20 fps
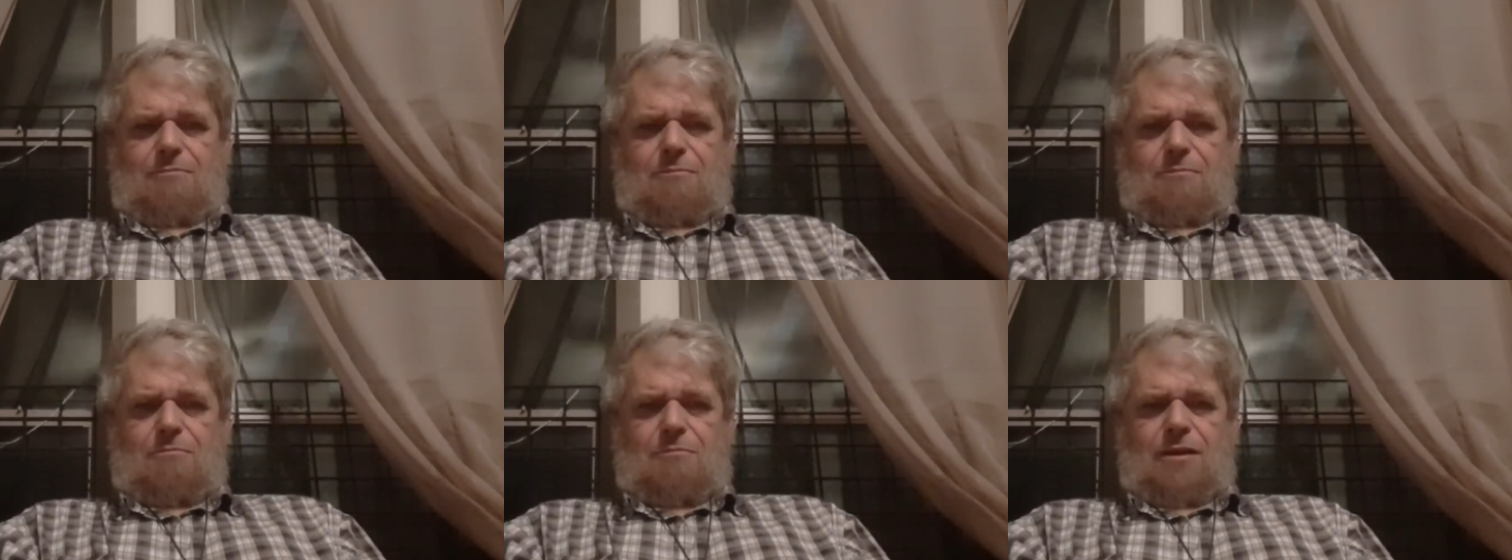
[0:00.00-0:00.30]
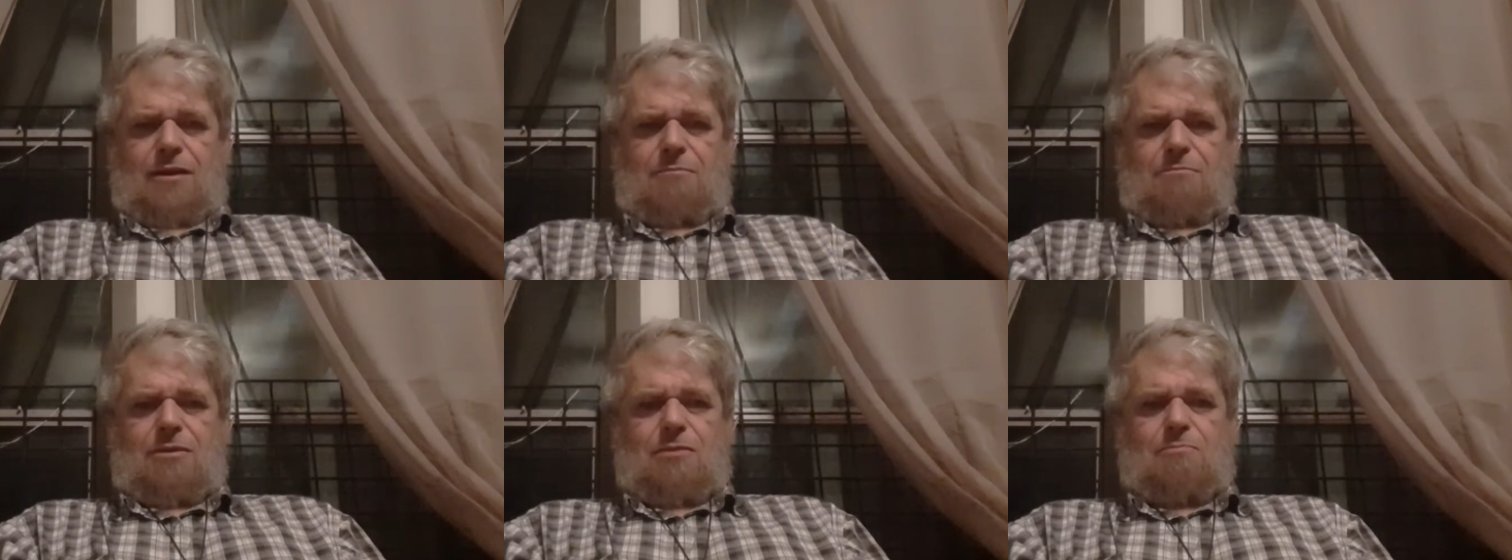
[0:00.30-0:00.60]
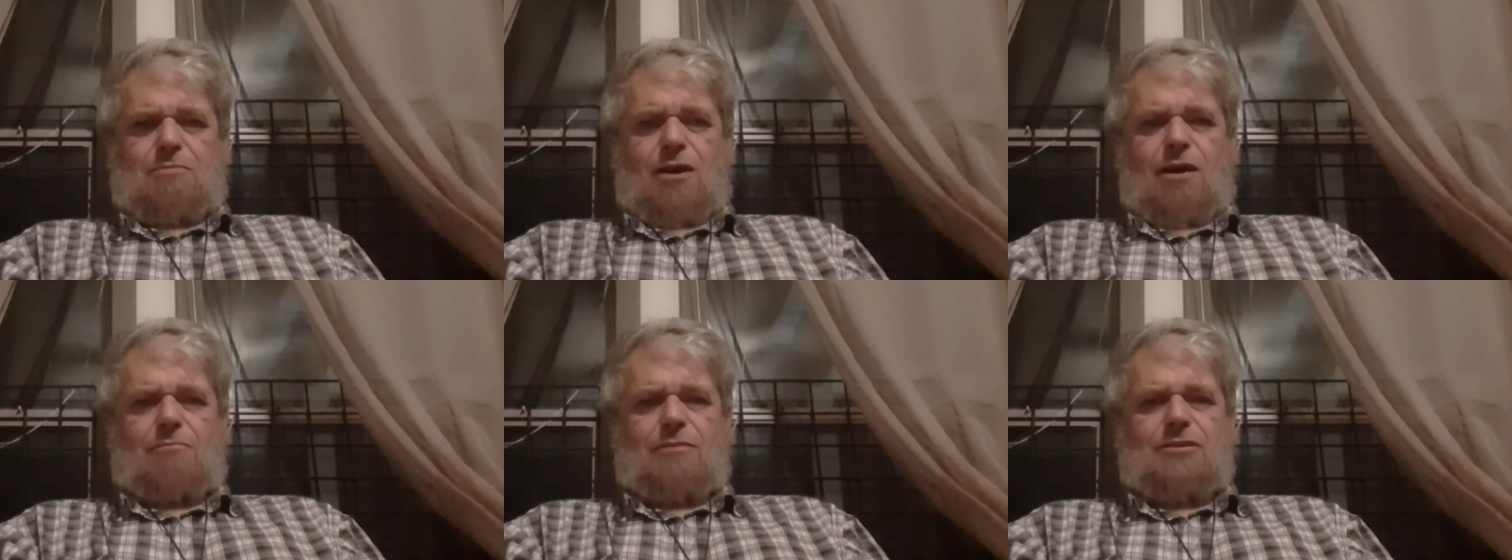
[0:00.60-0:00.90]
made me
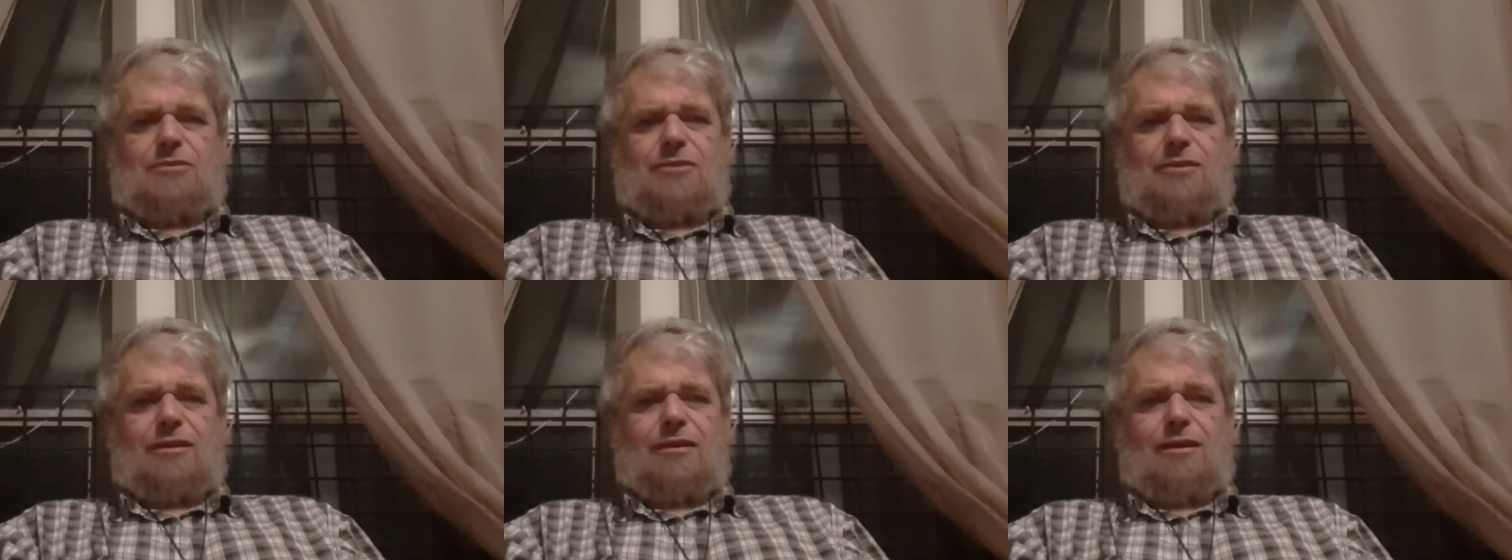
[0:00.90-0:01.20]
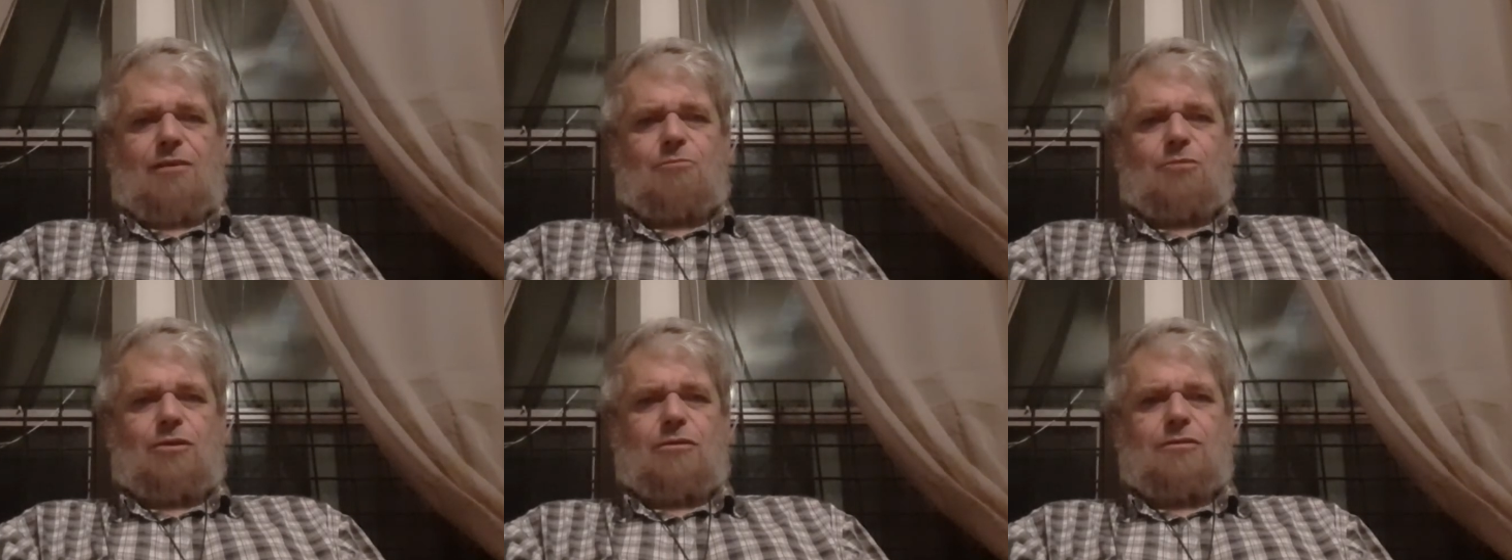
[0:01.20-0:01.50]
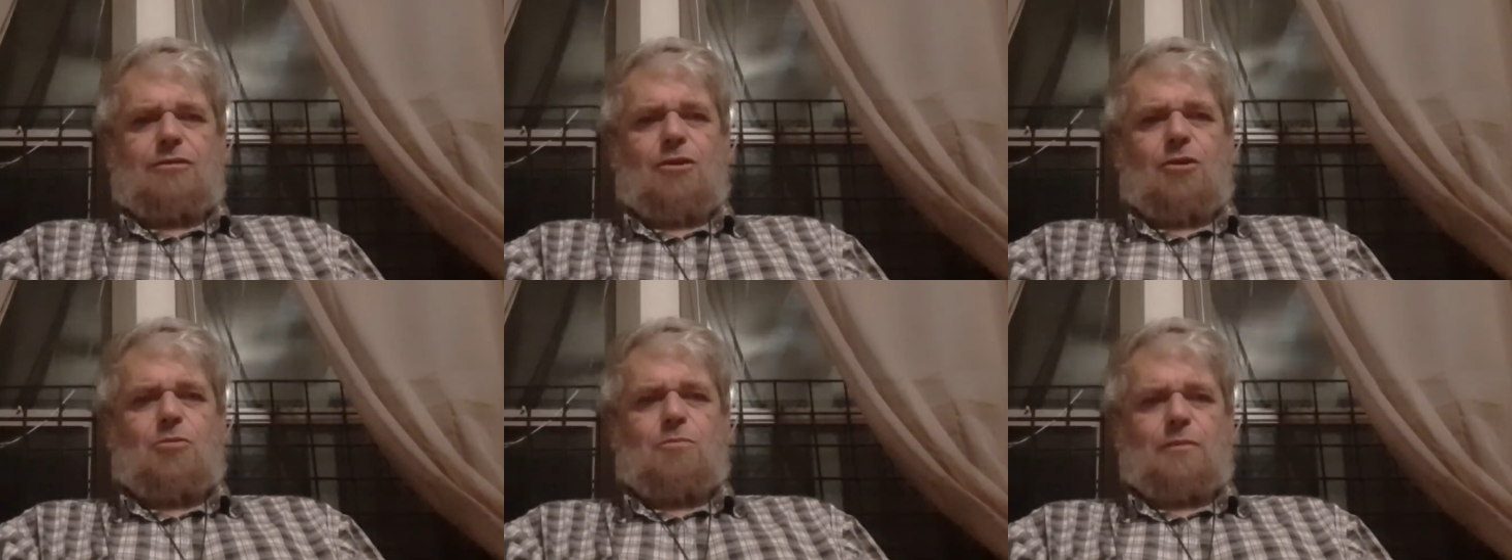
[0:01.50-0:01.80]
promise that I
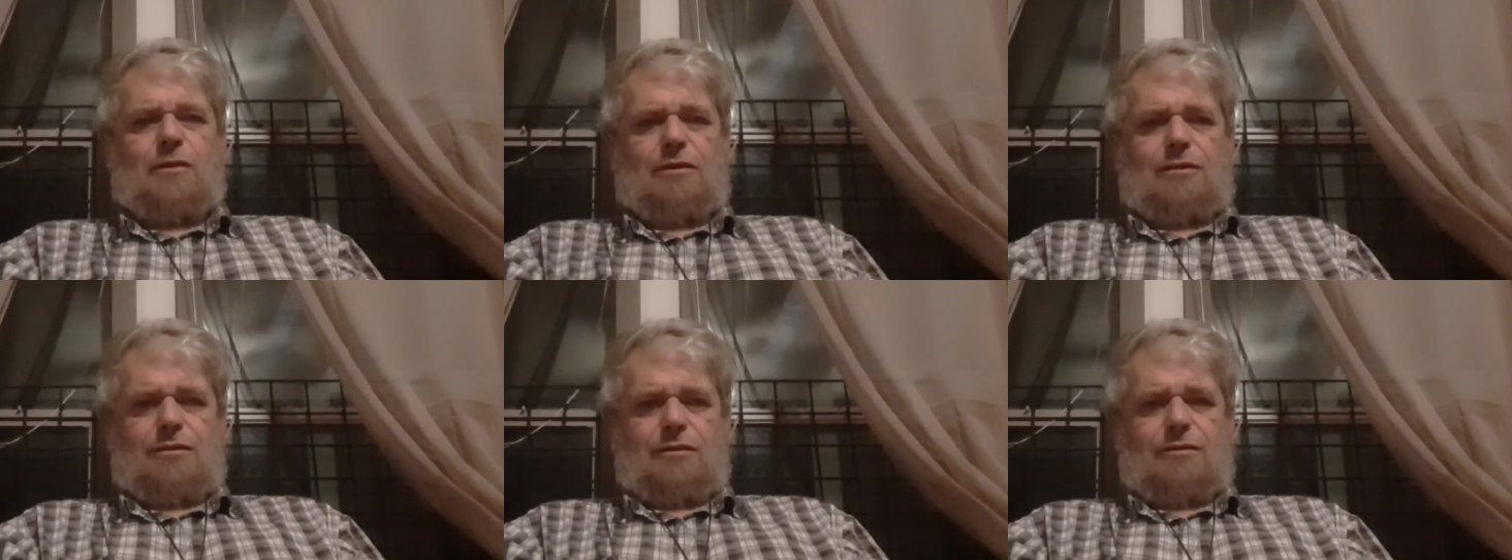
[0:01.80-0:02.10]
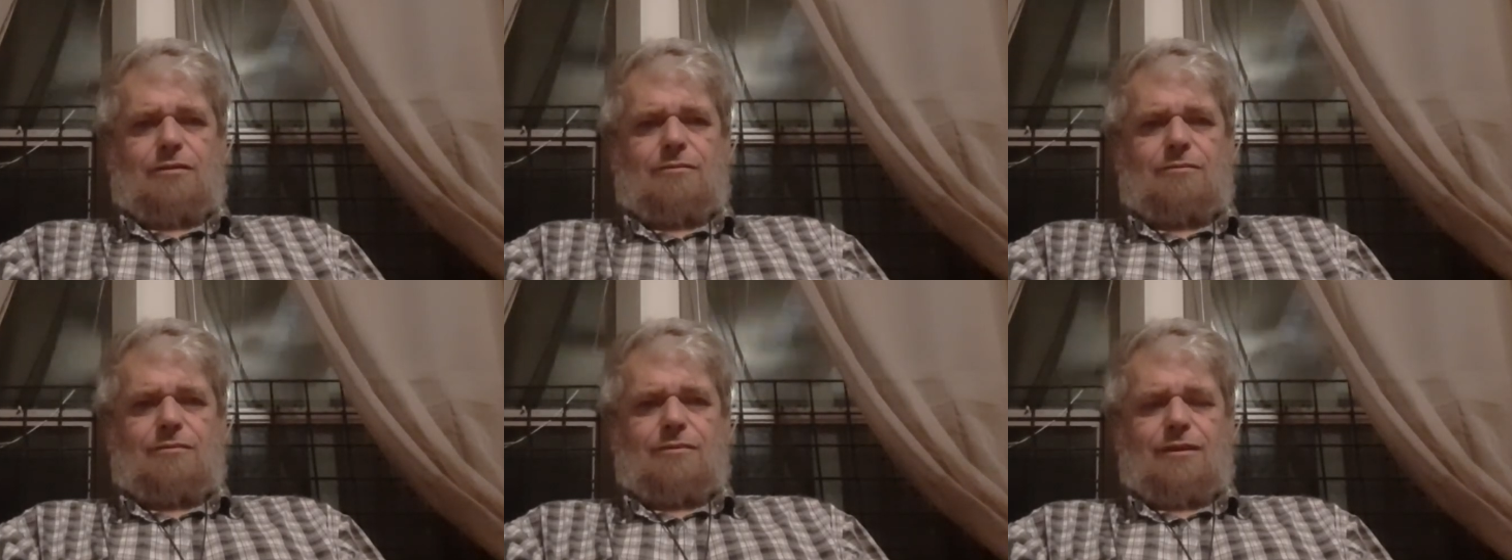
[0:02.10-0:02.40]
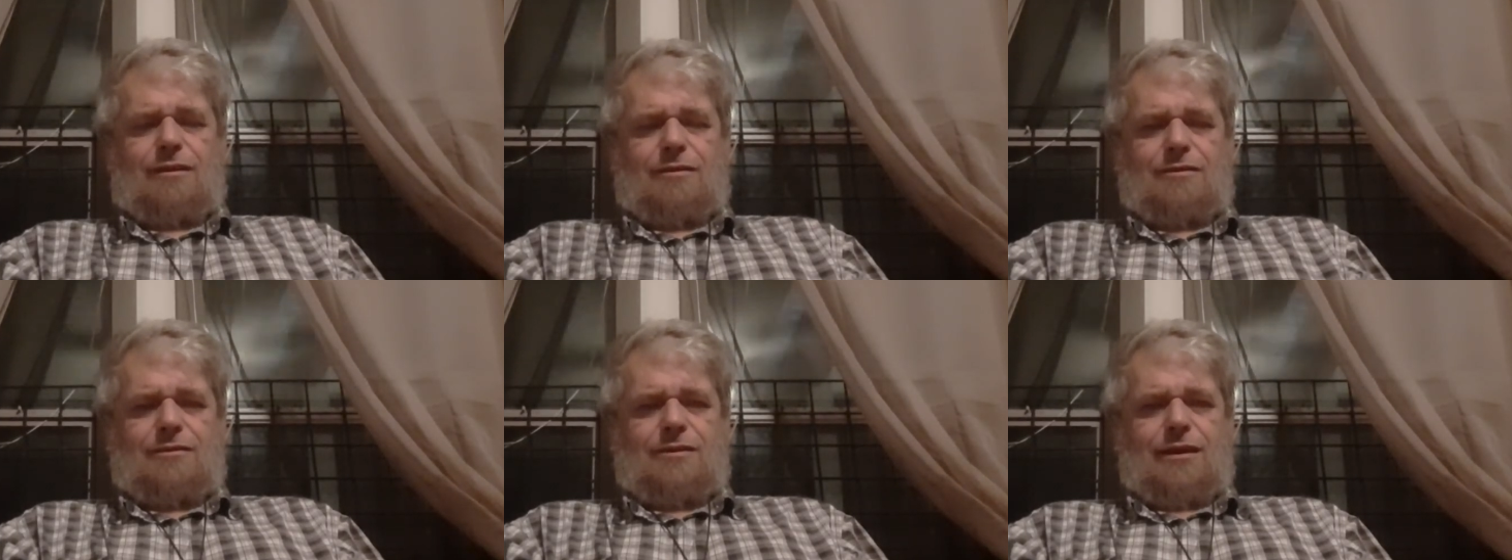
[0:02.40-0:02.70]
wouldn't open it
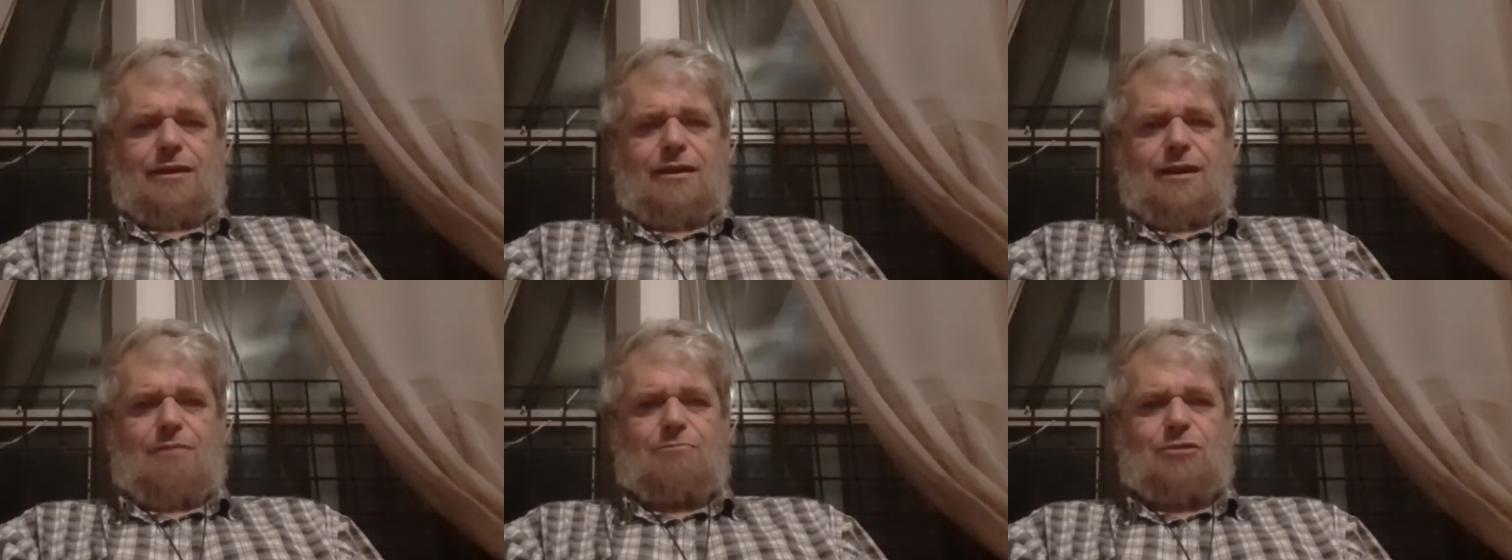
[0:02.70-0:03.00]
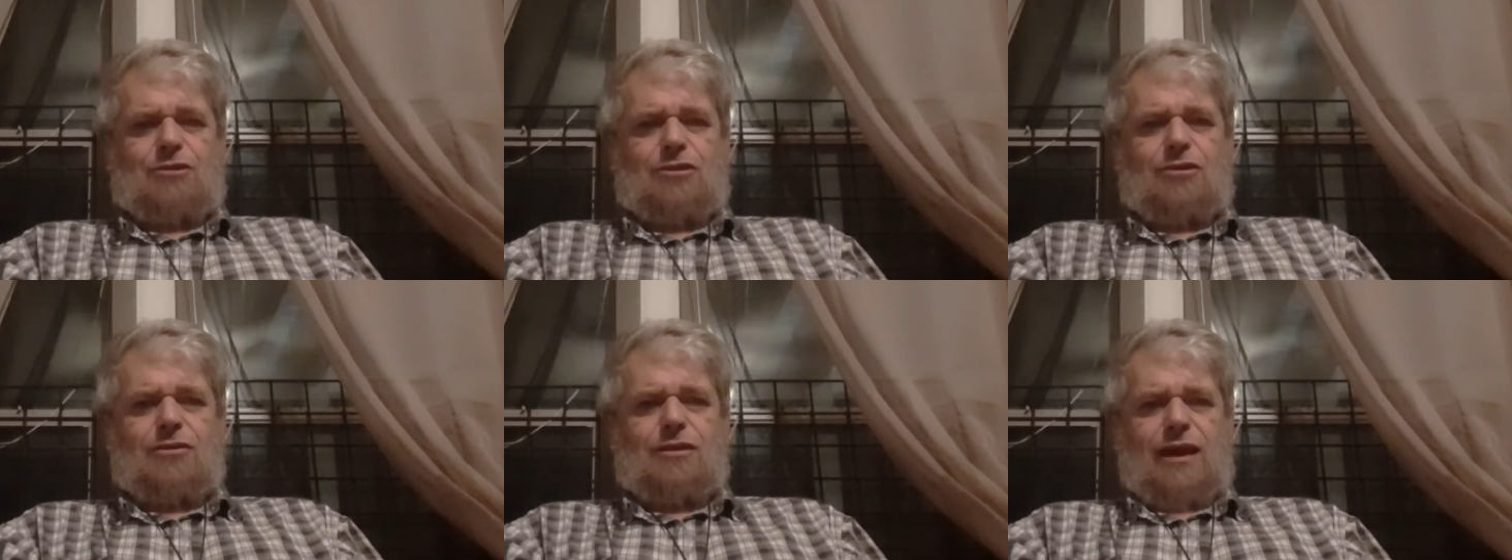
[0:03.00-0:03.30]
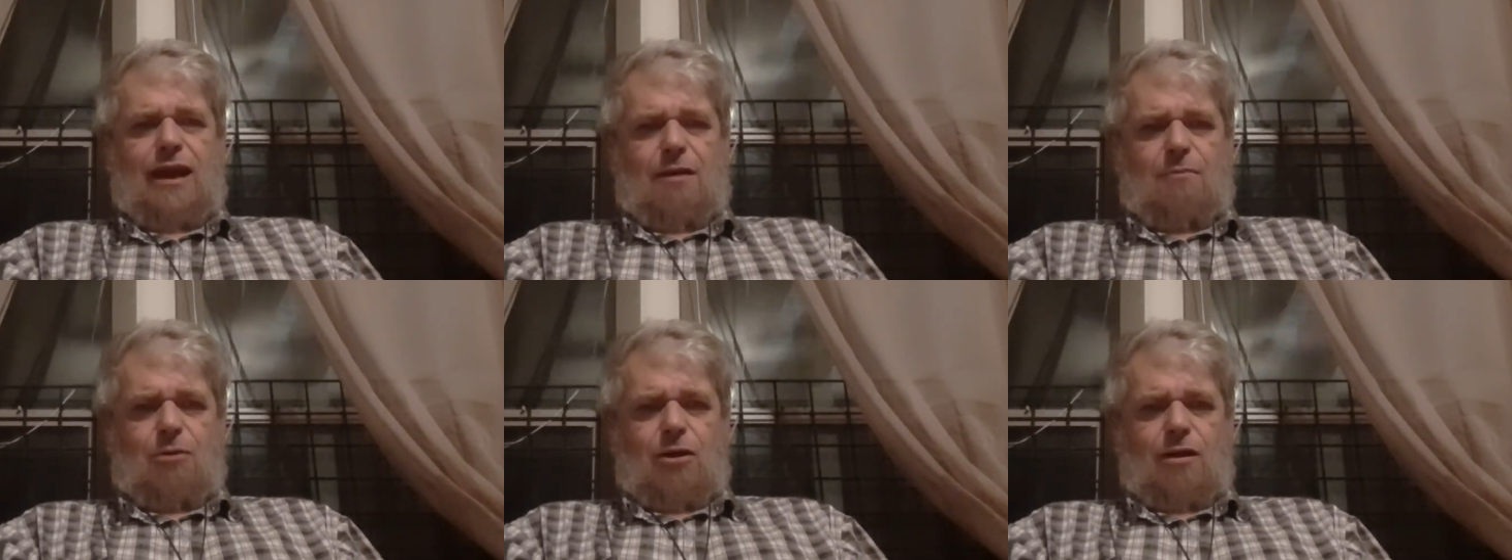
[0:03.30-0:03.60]
until I was on
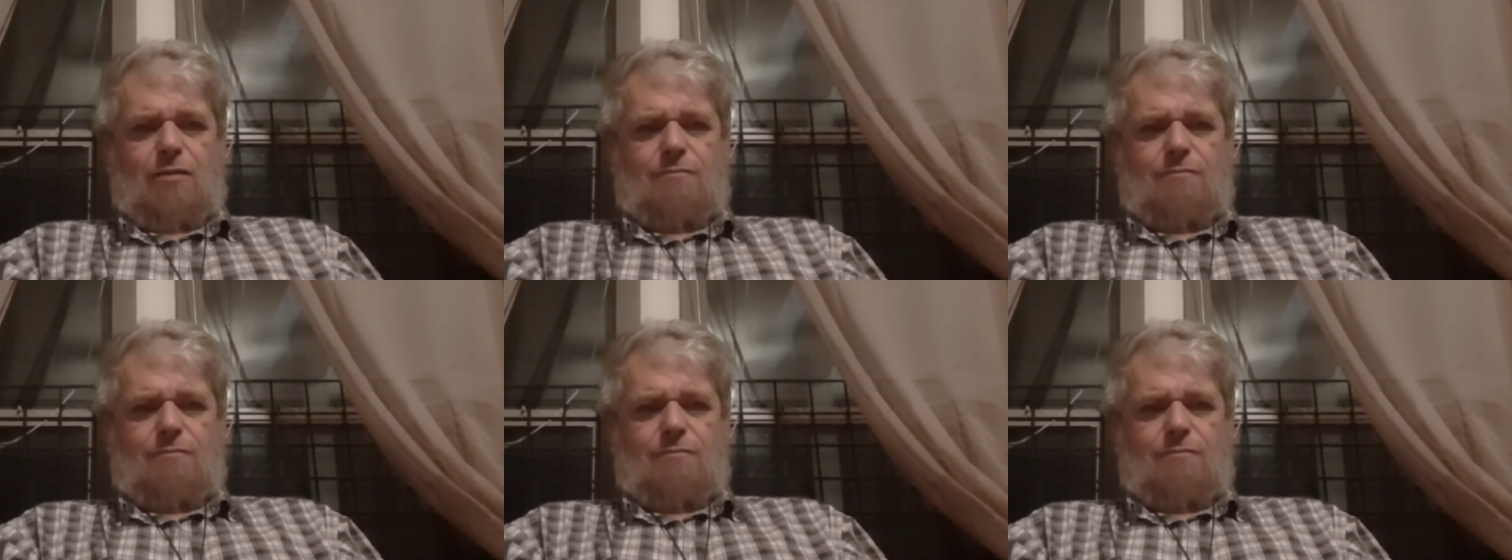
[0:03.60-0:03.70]
camera.